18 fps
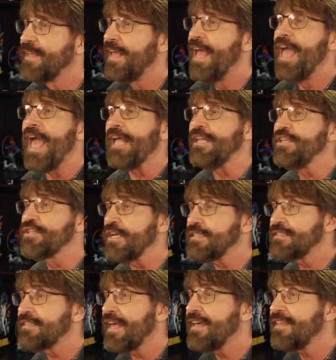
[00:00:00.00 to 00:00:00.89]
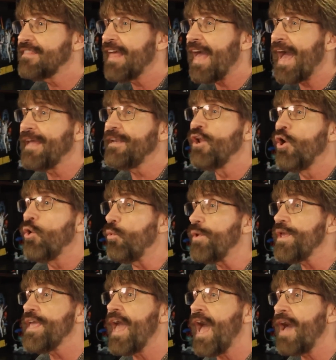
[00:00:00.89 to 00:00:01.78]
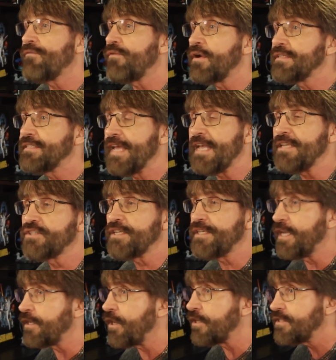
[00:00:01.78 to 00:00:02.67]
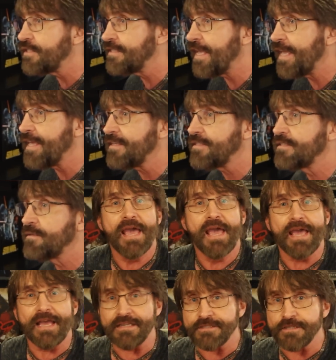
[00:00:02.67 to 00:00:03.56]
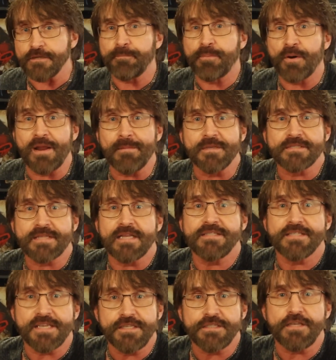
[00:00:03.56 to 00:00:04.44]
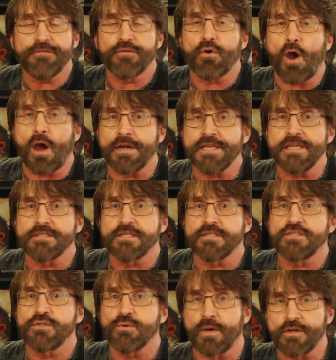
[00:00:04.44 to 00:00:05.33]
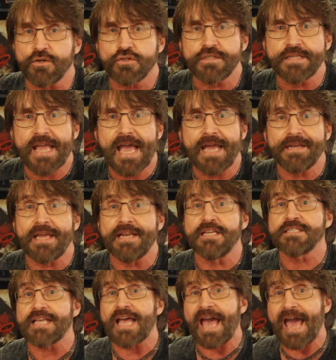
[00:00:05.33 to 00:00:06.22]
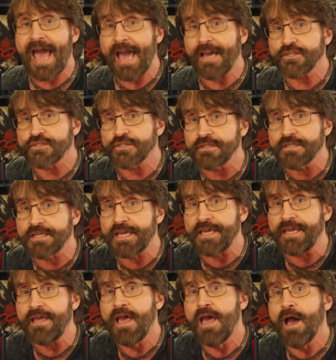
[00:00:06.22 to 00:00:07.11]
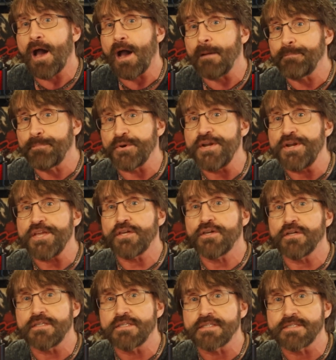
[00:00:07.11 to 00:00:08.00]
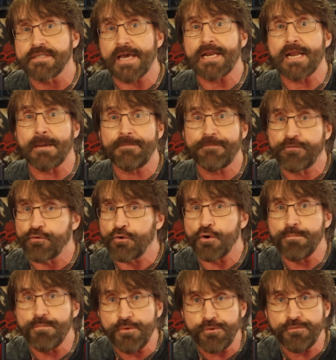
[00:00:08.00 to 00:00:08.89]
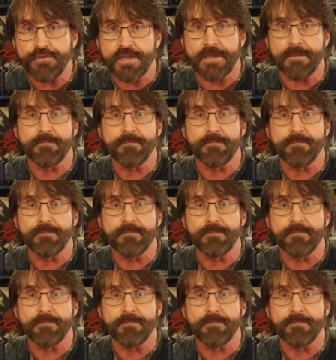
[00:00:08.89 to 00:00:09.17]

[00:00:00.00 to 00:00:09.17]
And just like that, we have our tension and our stakes. It's a premise that's easy for audiences to understand and is actually a pretty good setup for a movie.